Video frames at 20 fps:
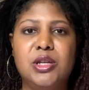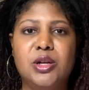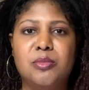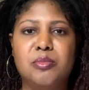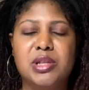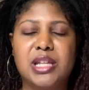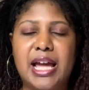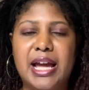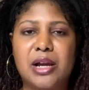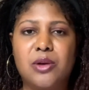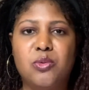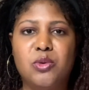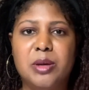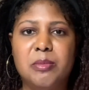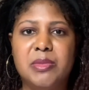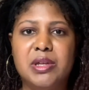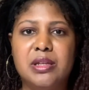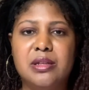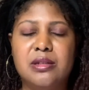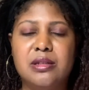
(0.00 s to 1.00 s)
Black
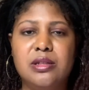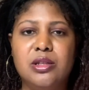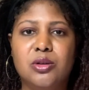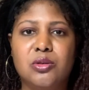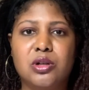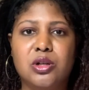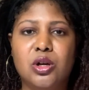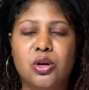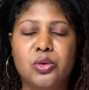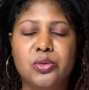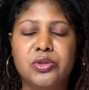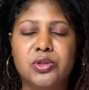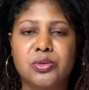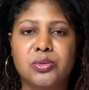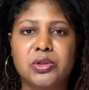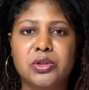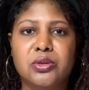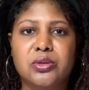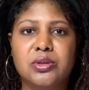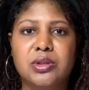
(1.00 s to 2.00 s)
women, go
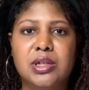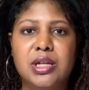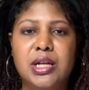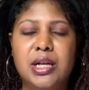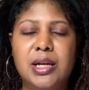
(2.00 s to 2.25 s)
through.